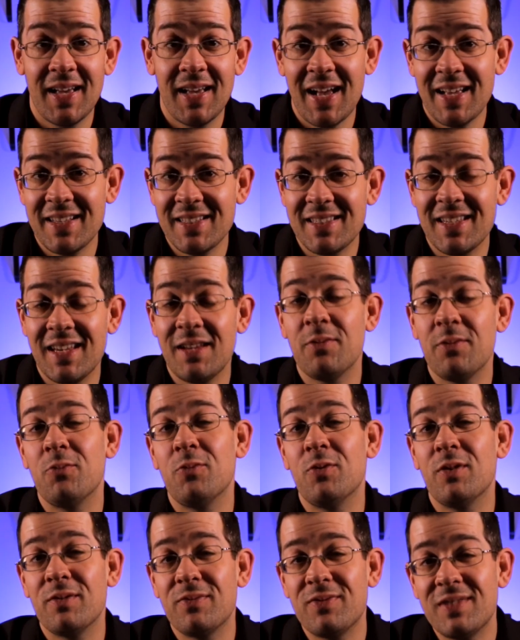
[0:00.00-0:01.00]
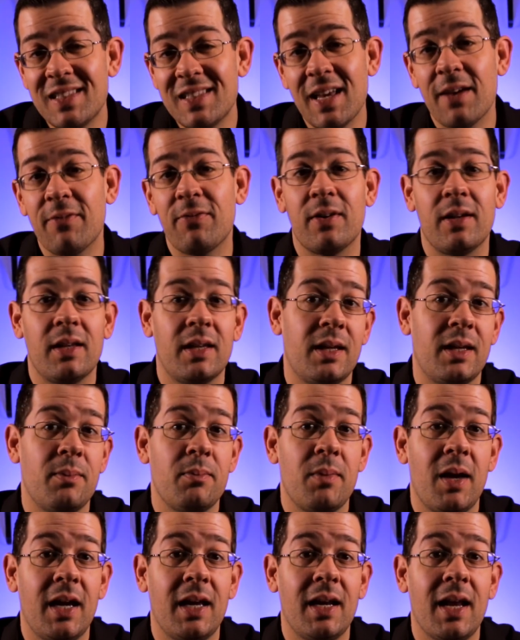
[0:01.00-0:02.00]
as it would have definitely
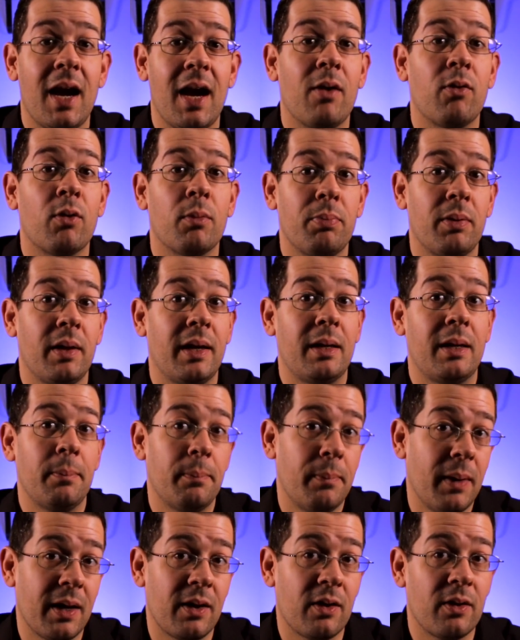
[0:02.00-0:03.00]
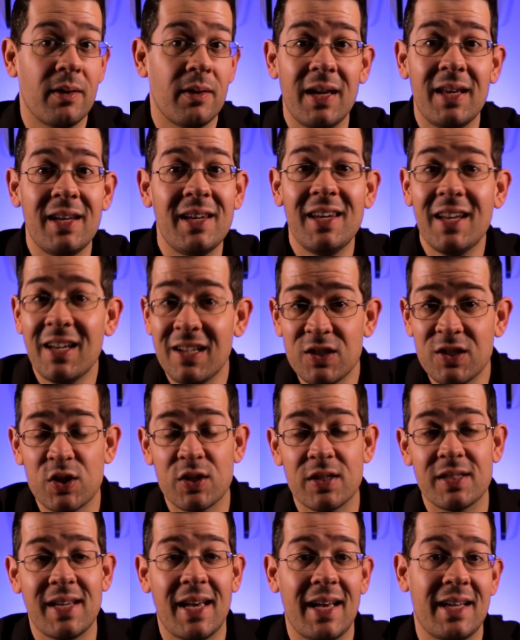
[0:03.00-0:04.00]
made our playing better, and not
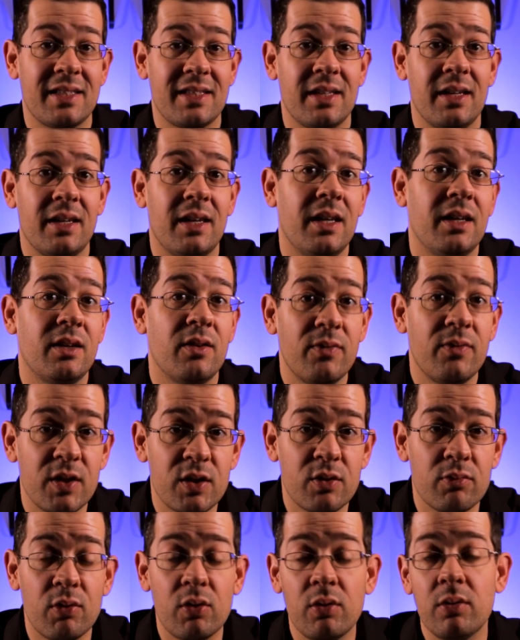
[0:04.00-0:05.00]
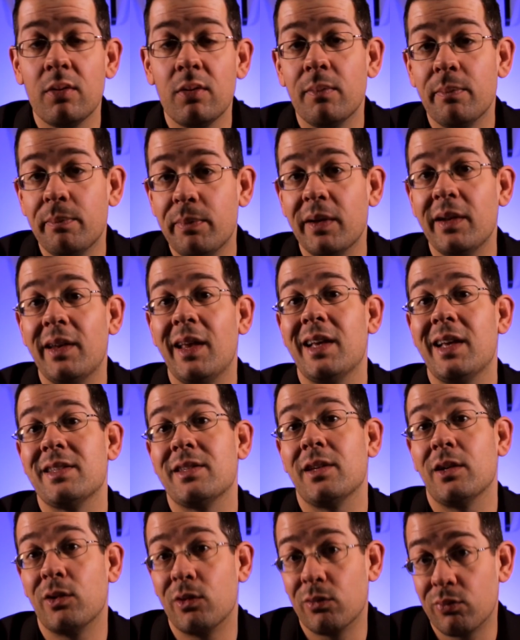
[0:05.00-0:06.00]
just as an individual, but as
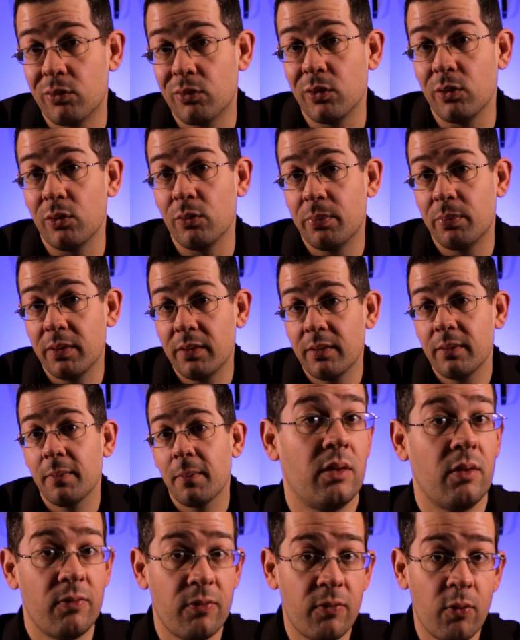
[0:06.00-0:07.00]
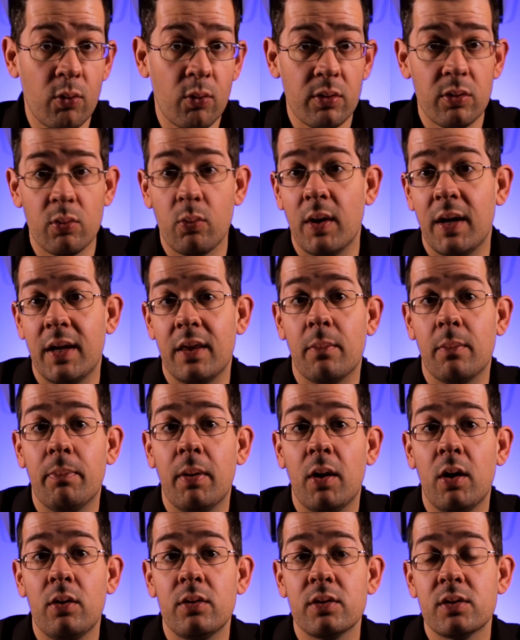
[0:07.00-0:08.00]
a group. The fourth way the
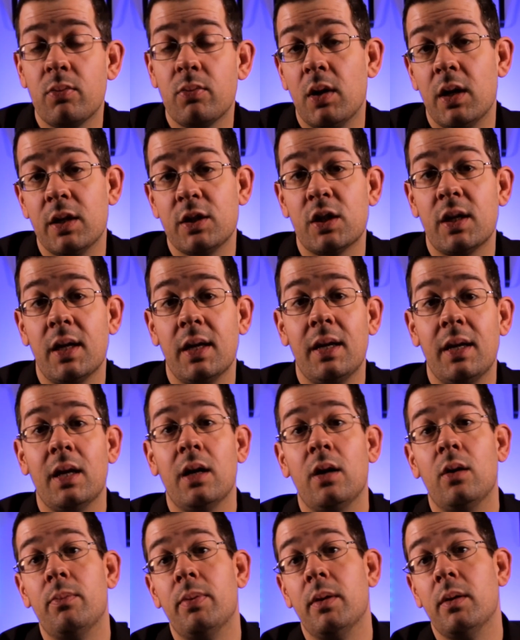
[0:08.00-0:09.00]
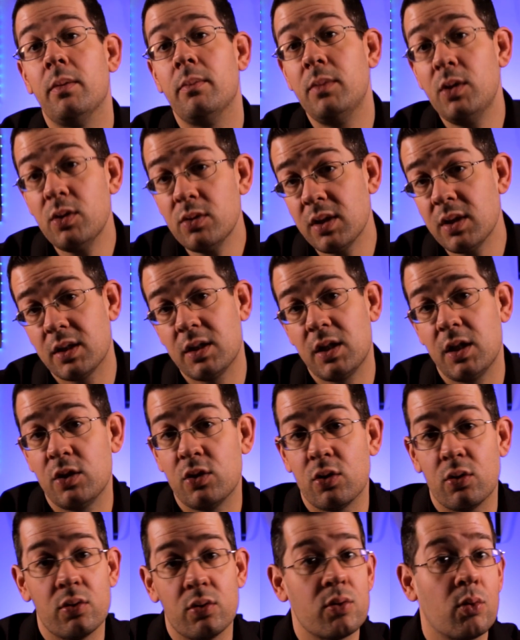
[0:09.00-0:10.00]
pulse watch can help music
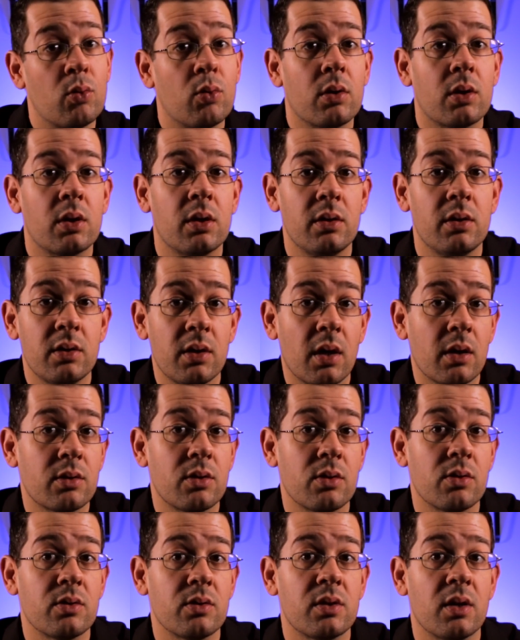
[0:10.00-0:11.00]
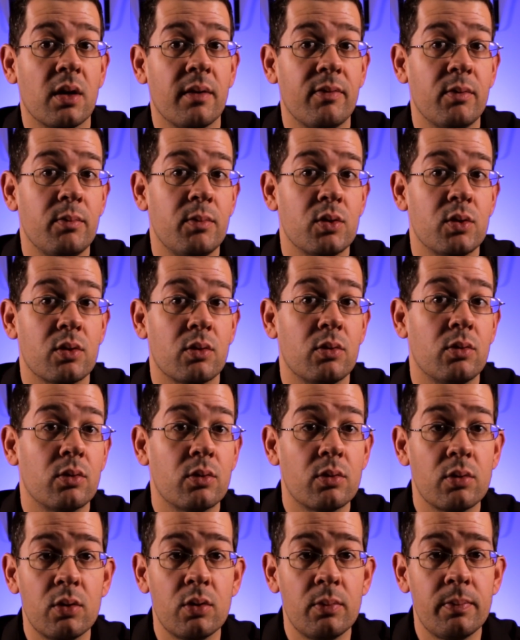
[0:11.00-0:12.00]
teachers or conductors of a musical
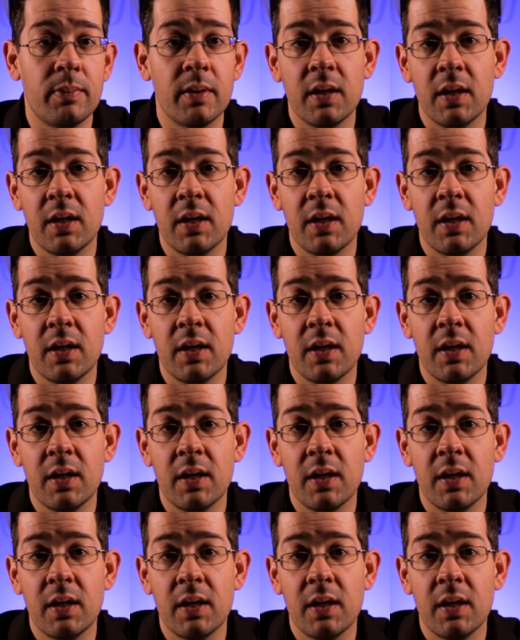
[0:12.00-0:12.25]
group